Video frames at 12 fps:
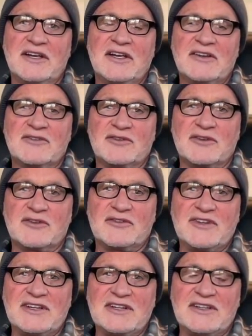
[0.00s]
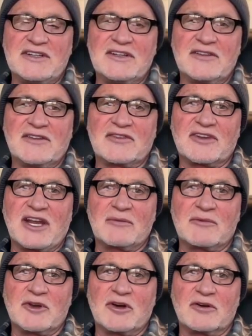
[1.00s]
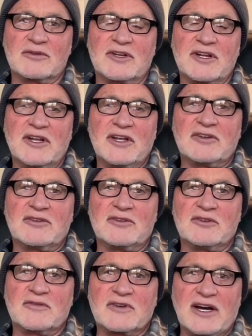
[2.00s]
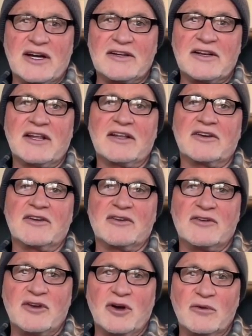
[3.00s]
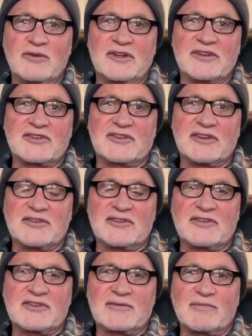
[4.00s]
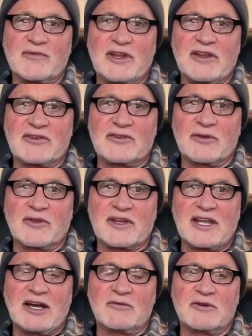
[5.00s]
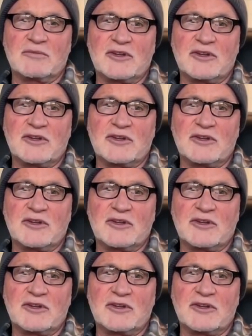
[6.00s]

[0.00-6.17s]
to D, the same note, you've gone no distance, and so the count would be